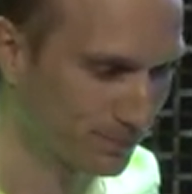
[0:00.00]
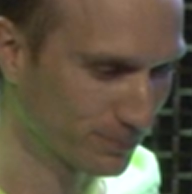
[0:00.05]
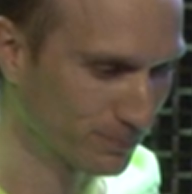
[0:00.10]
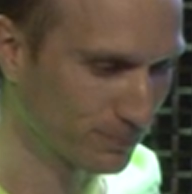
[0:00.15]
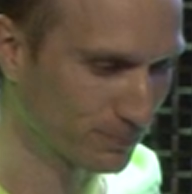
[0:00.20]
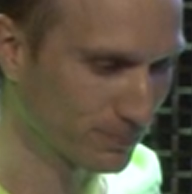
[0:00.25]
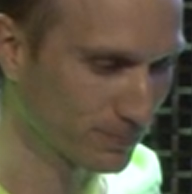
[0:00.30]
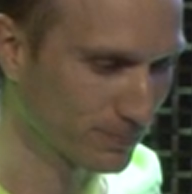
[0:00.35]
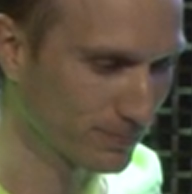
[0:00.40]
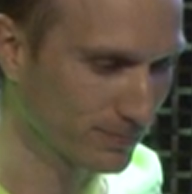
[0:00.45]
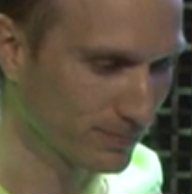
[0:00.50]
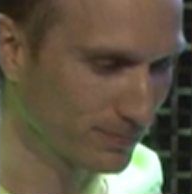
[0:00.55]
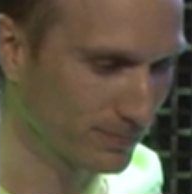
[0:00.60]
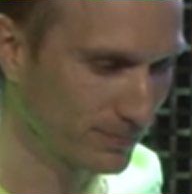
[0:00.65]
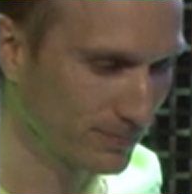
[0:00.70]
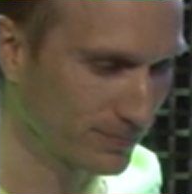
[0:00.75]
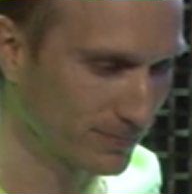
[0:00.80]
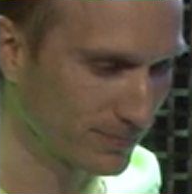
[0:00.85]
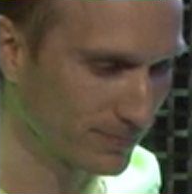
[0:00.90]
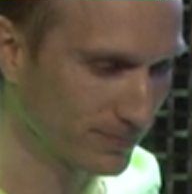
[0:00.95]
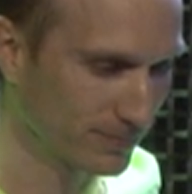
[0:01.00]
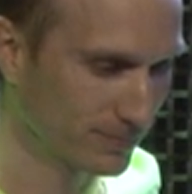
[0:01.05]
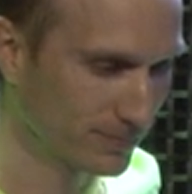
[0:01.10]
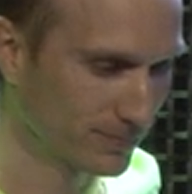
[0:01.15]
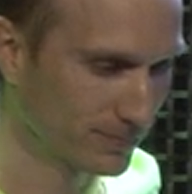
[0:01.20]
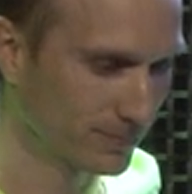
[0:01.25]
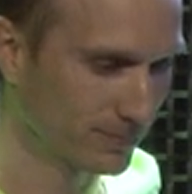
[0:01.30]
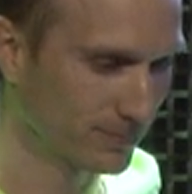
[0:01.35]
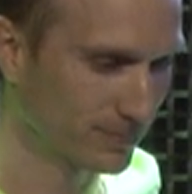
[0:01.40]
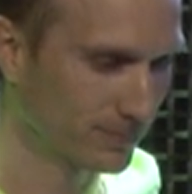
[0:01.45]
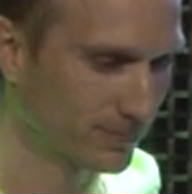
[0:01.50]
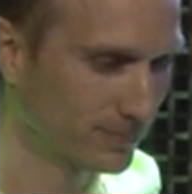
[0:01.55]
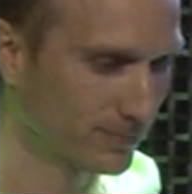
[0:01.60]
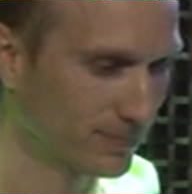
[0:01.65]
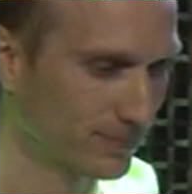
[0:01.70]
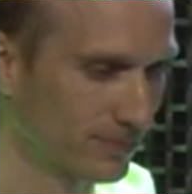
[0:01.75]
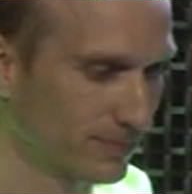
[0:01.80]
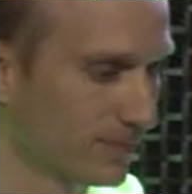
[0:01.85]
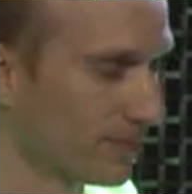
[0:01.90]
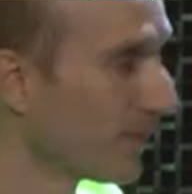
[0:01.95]

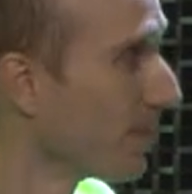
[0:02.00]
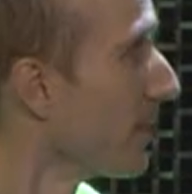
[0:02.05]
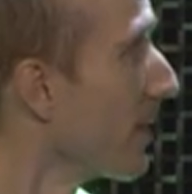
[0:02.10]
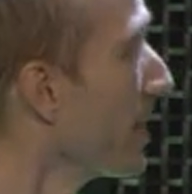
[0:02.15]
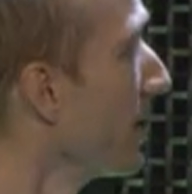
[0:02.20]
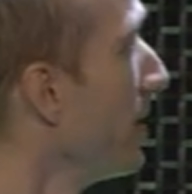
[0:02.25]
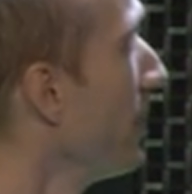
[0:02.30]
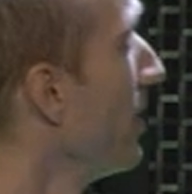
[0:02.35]
No one is speaking in this clip.